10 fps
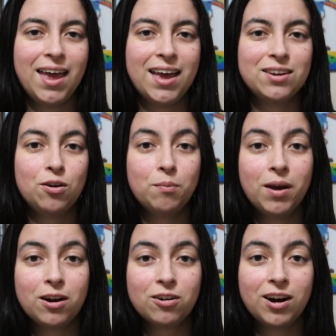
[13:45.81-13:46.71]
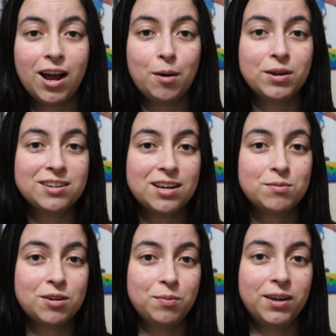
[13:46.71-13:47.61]
And no matter how many
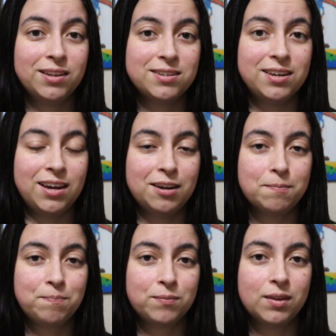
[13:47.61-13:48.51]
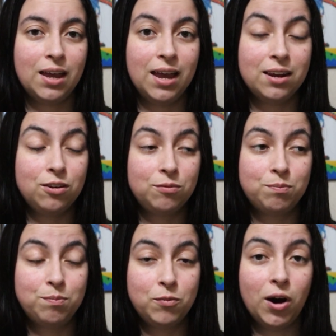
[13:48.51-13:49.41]
times I play this game, and
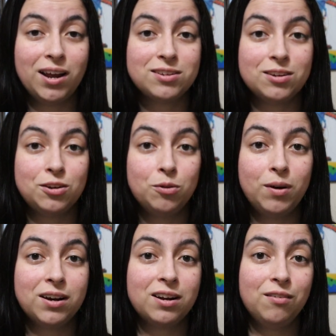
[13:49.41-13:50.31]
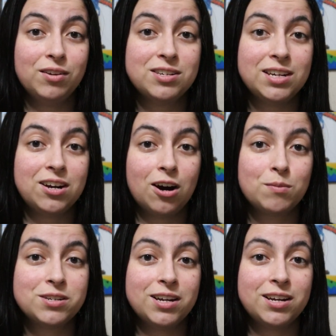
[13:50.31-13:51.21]
granted, you might not even see
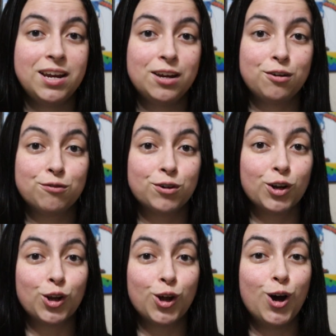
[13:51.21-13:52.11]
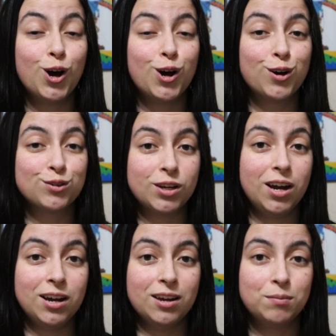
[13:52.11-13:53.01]
Carmen Sandiego for a long
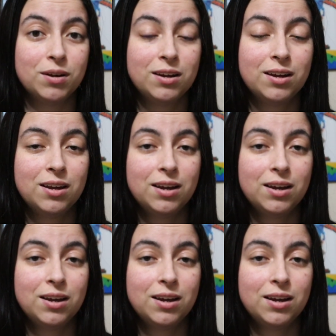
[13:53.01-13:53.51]
time,